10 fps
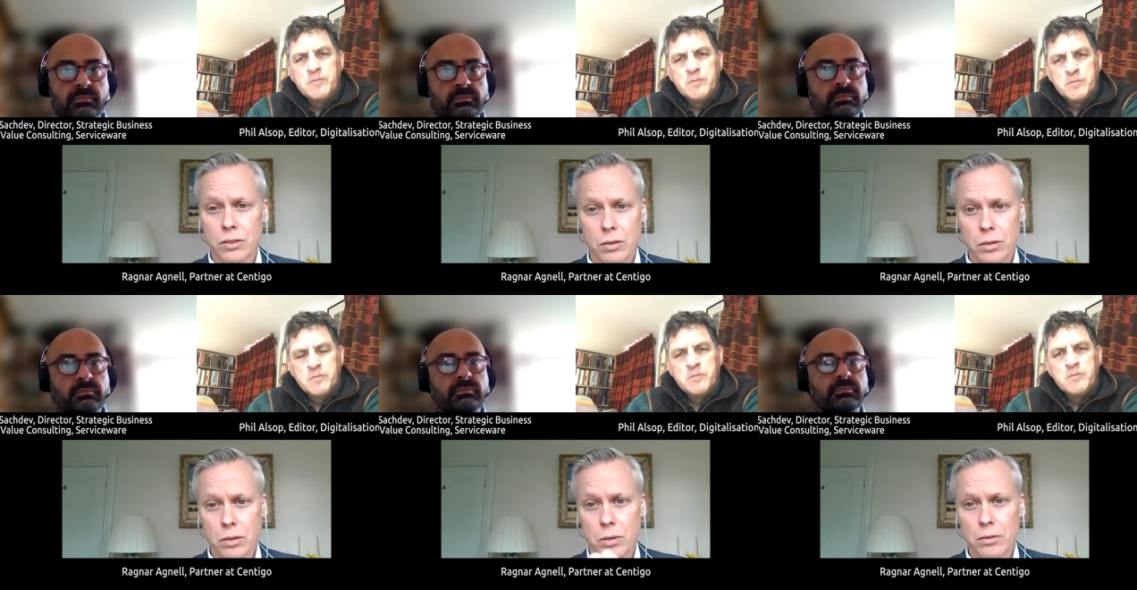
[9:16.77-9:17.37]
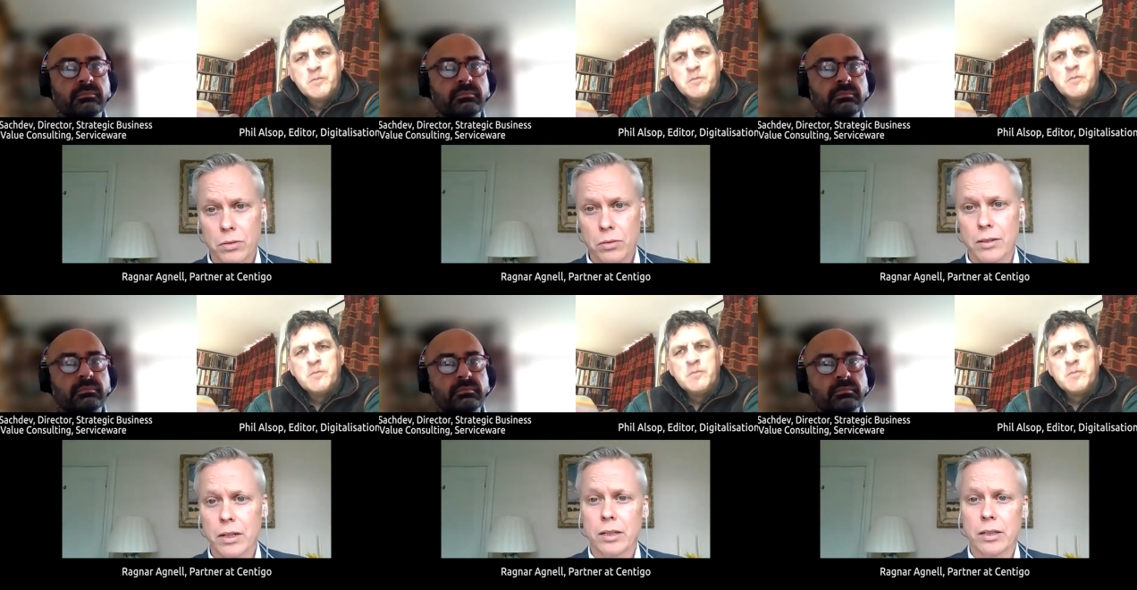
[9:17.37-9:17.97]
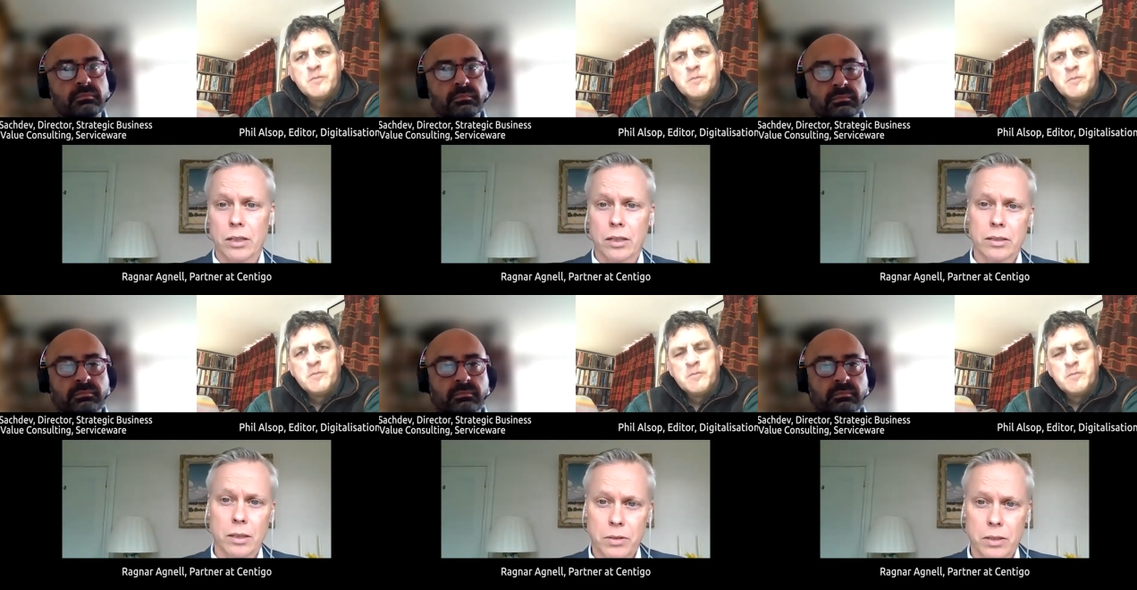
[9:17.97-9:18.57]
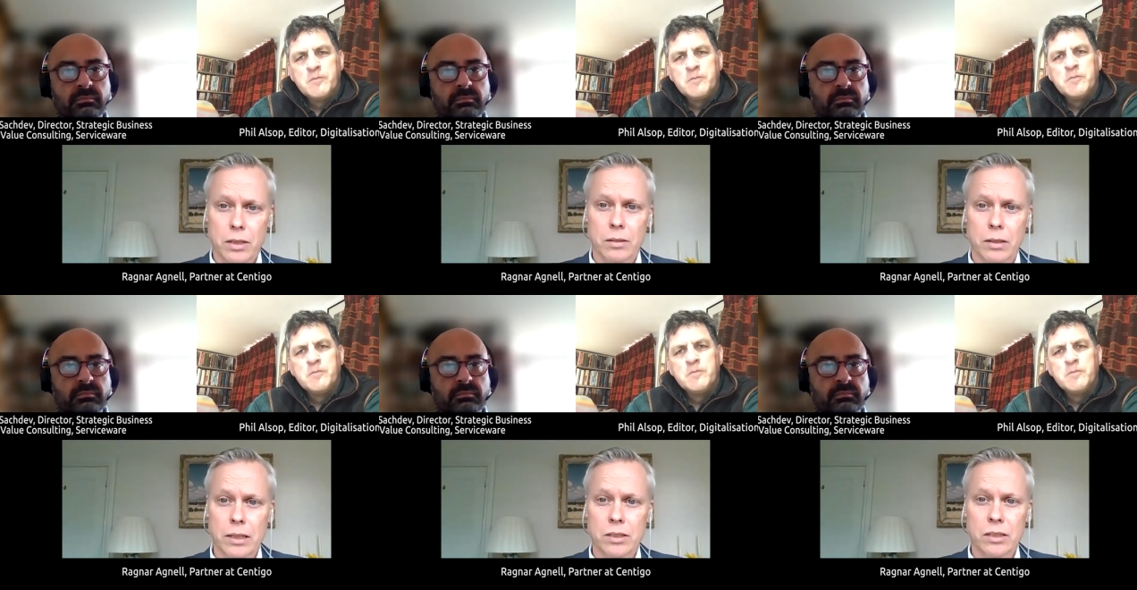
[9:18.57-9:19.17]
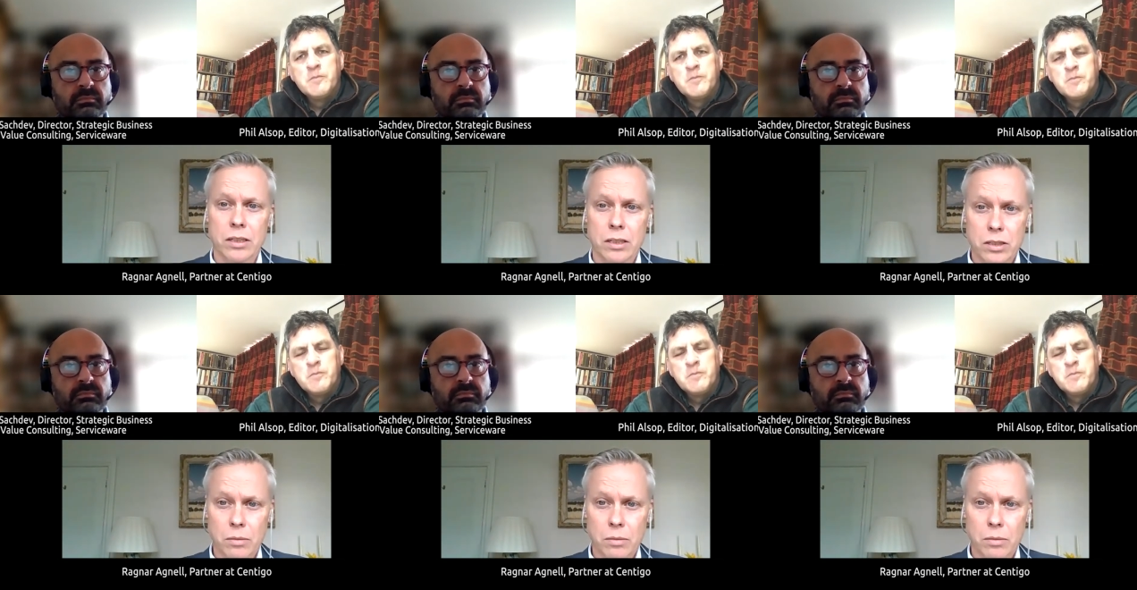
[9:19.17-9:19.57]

Speaker 1: So there are quite a few other areas except electricity.